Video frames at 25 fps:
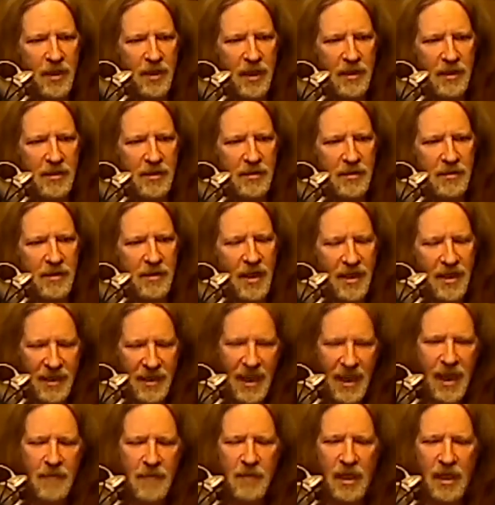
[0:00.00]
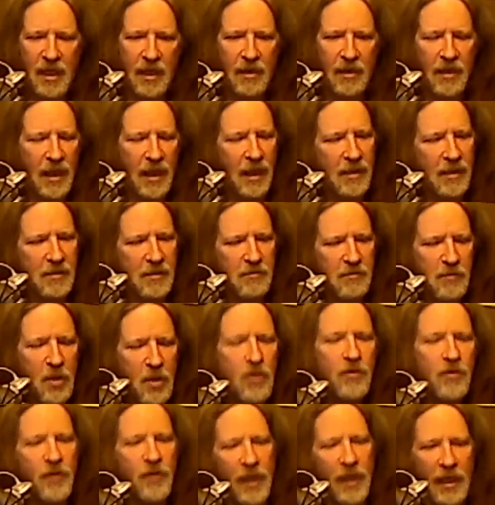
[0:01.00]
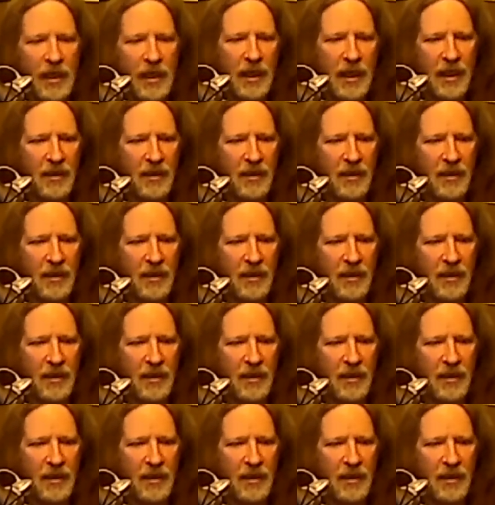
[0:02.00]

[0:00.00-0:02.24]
it's dynamic, it's moving,